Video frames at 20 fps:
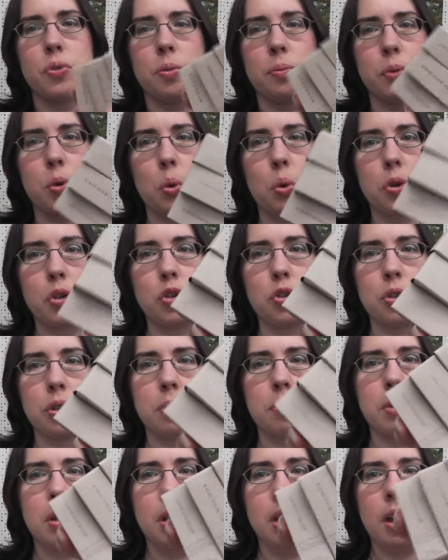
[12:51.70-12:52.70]
from
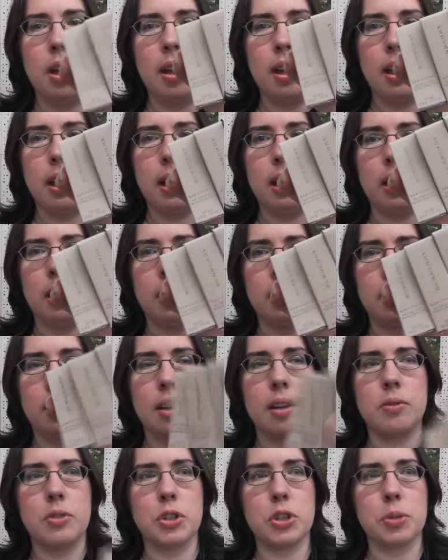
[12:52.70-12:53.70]
Nordstrom, and
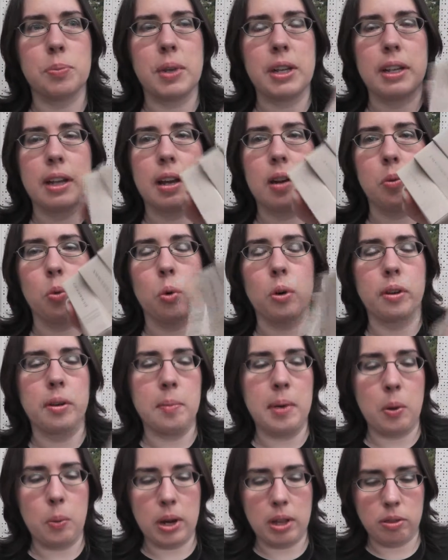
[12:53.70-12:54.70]
I've just been kind of working
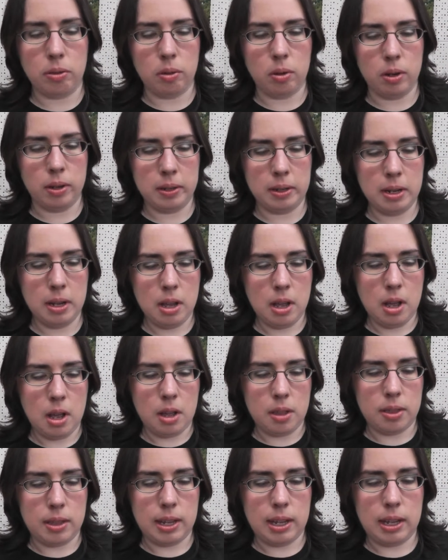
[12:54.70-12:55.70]
my way through it.
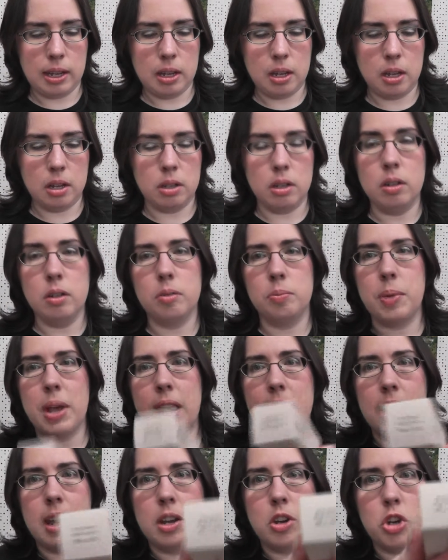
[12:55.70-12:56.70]
The nude
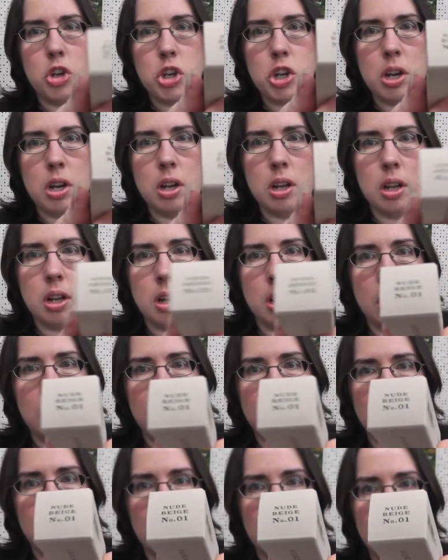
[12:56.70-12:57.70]
beige
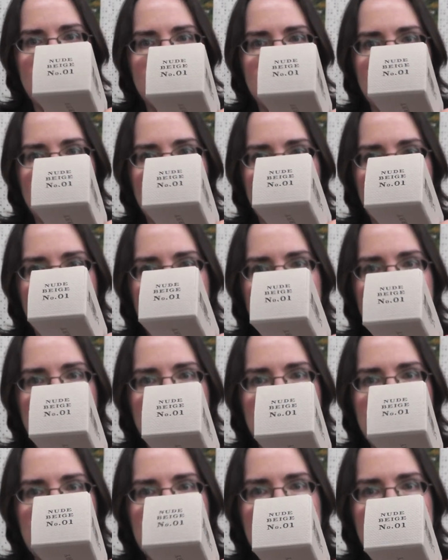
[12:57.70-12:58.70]
pretty much
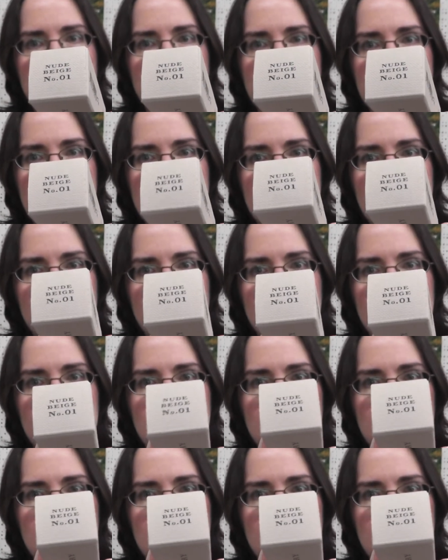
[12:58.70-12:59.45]
makes me look